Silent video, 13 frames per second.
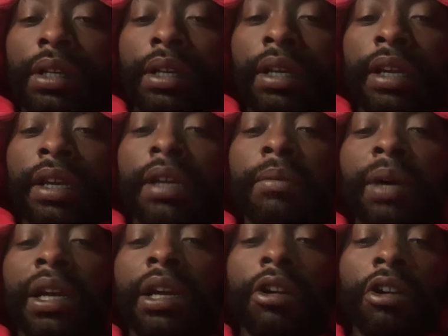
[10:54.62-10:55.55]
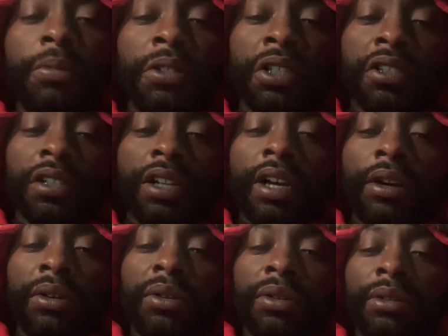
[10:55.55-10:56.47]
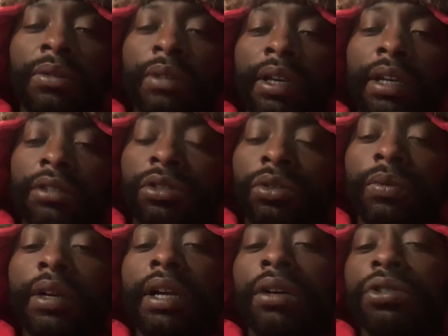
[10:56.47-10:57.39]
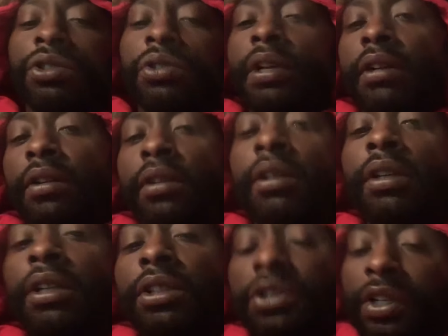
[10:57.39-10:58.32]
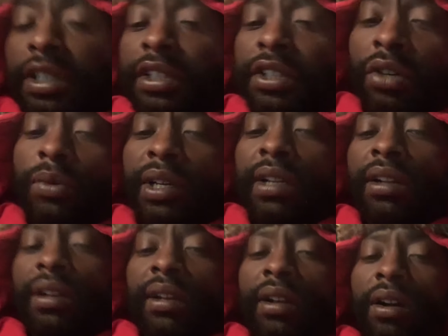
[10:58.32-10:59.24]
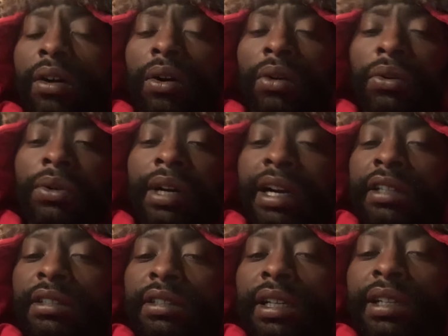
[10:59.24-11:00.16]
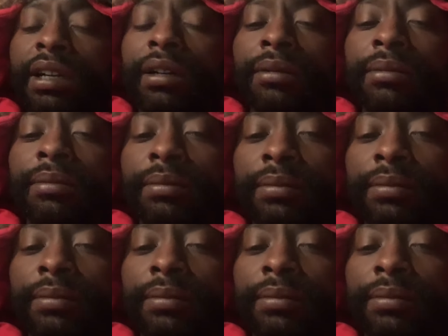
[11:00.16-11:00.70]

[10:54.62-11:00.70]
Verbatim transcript: and my current position I hold as the warehouse trainer. So I deal with all new hires that come